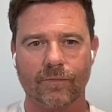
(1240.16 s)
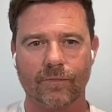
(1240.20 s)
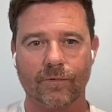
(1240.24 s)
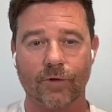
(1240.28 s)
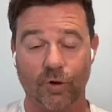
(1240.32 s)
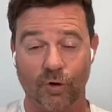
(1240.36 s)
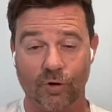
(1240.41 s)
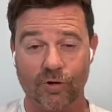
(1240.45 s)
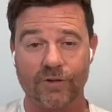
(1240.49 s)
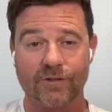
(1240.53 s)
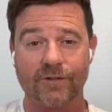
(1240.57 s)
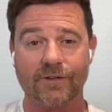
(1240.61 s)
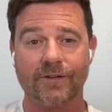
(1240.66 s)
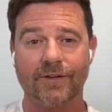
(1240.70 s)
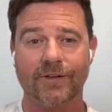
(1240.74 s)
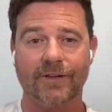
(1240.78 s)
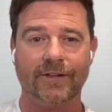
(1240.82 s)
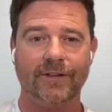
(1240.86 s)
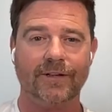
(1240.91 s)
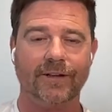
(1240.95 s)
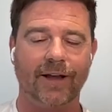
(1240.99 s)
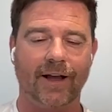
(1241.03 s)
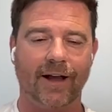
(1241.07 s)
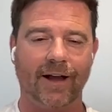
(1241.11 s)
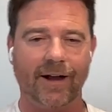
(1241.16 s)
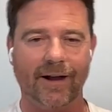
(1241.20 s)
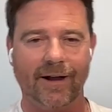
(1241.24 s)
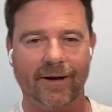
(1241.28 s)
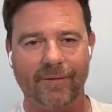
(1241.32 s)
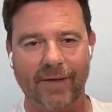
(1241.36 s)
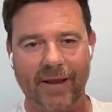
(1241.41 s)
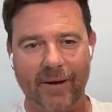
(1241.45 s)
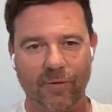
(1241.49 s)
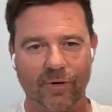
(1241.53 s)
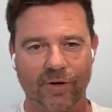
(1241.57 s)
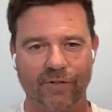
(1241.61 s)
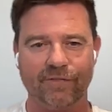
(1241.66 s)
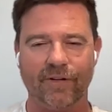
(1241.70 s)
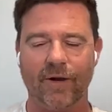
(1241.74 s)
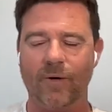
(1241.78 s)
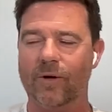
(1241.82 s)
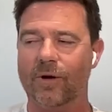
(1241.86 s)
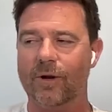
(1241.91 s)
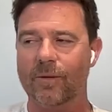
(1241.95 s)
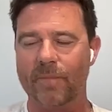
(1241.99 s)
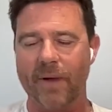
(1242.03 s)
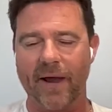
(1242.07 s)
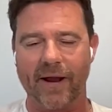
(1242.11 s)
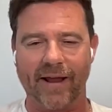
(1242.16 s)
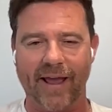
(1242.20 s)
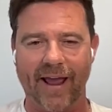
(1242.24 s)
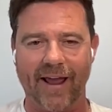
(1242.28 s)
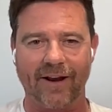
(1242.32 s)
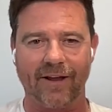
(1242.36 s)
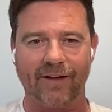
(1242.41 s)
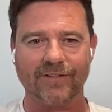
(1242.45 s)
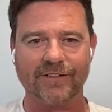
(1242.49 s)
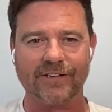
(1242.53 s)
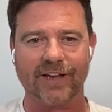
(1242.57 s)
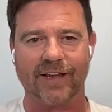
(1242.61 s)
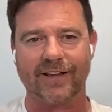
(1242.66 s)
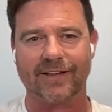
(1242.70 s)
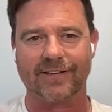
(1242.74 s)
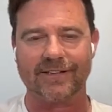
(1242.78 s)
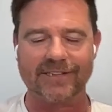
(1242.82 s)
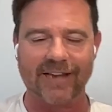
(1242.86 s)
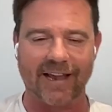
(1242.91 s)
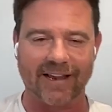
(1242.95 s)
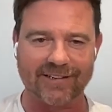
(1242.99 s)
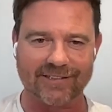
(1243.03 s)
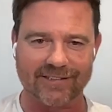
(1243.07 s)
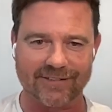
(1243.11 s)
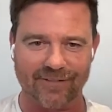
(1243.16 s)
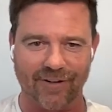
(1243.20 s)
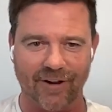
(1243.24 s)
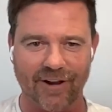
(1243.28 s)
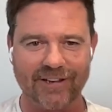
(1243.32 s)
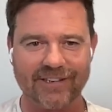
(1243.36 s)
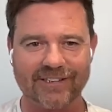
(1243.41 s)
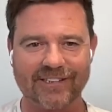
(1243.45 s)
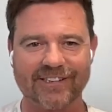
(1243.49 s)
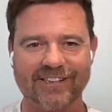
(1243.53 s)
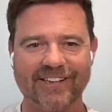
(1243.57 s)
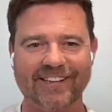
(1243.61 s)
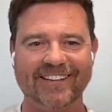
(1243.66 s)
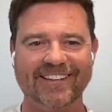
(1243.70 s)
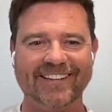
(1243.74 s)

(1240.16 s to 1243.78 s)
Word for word: Good. Uh, it would have felt a lot better had I taken tax advice.